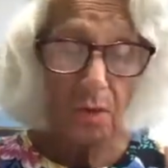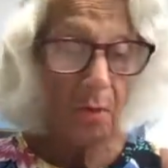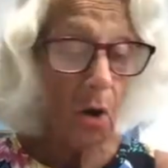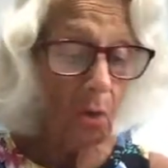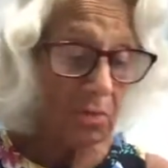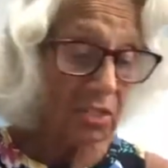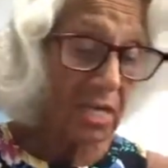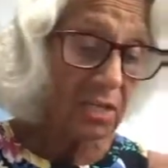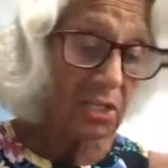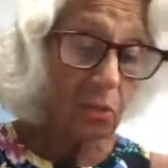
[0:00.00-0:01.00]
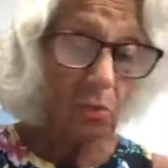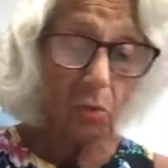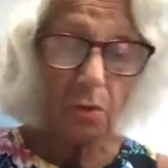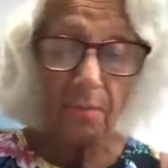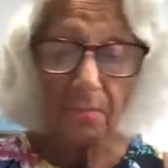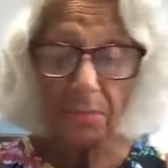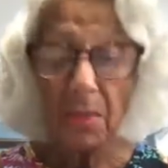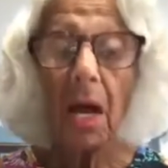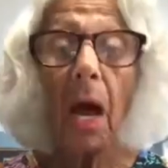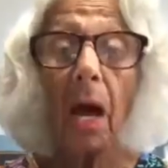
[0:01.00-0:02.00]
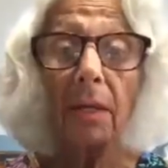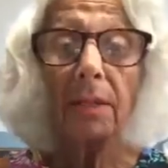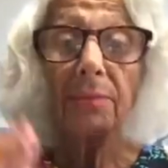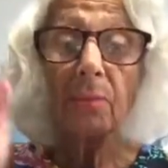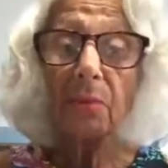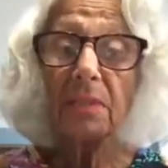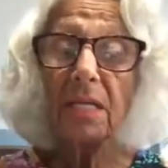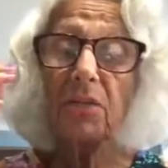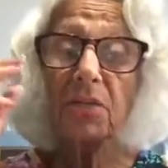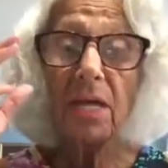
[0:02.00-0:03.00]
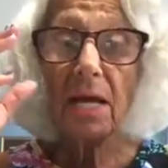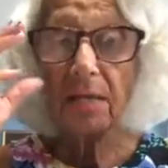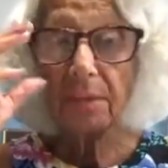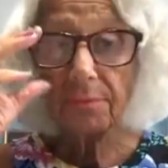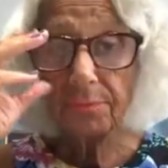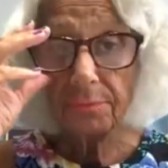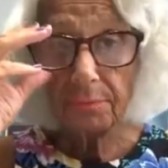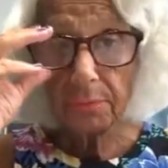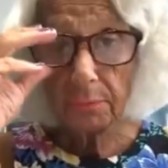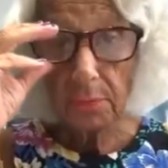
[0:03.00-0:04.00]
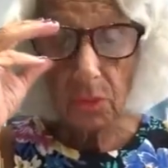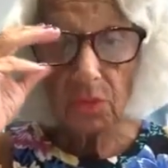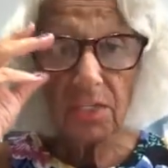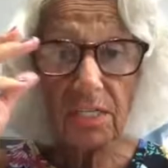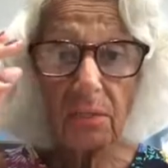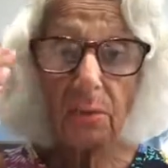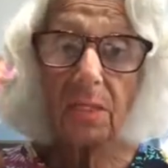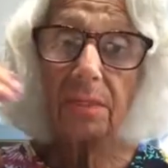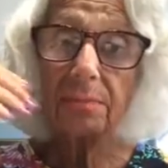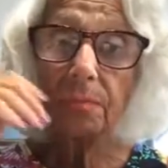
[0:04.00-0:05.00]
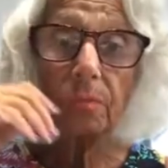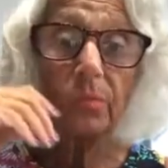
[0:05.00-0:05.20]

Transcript: I'm a homosexual, what would they say? Could you deal with it?